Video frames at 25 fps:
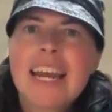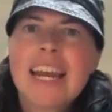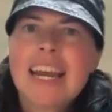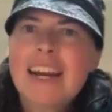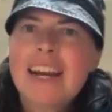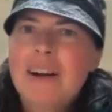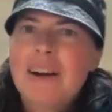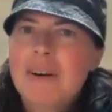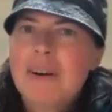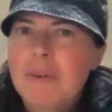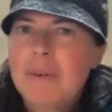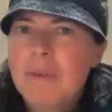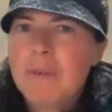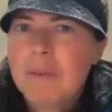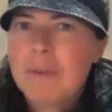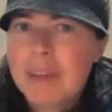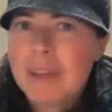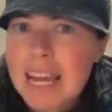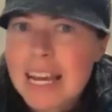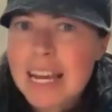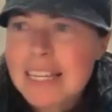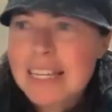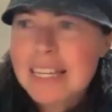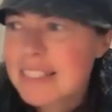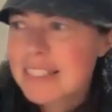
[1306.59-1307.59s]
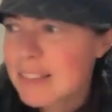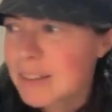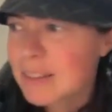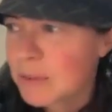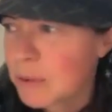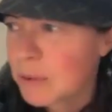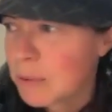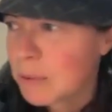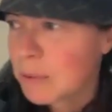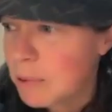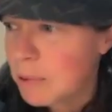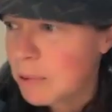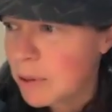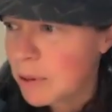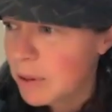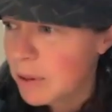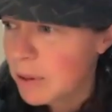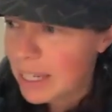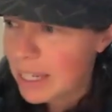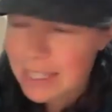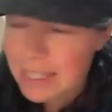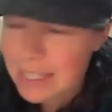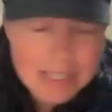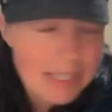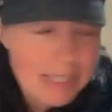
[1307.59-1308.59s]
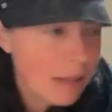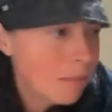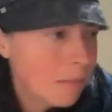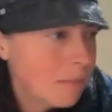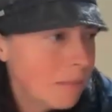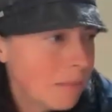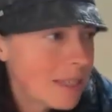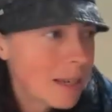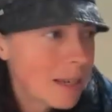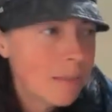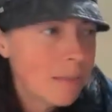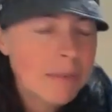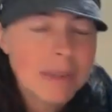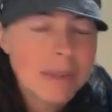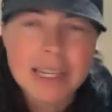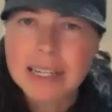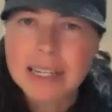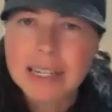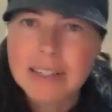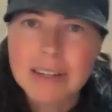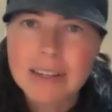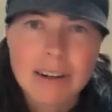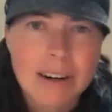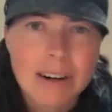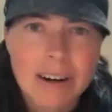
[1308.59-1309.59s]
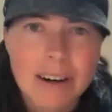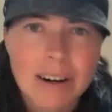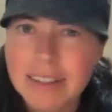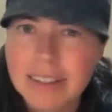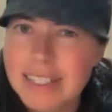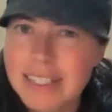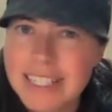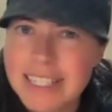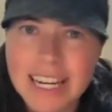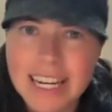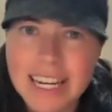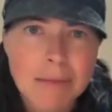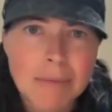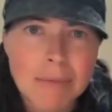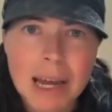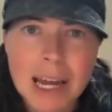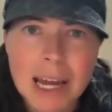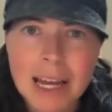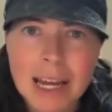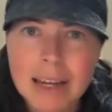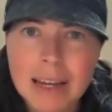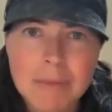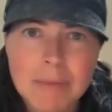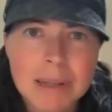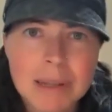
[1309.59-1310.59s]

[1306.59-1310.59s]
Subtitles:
you know, yes, we're polluting, and some things are hard to take back,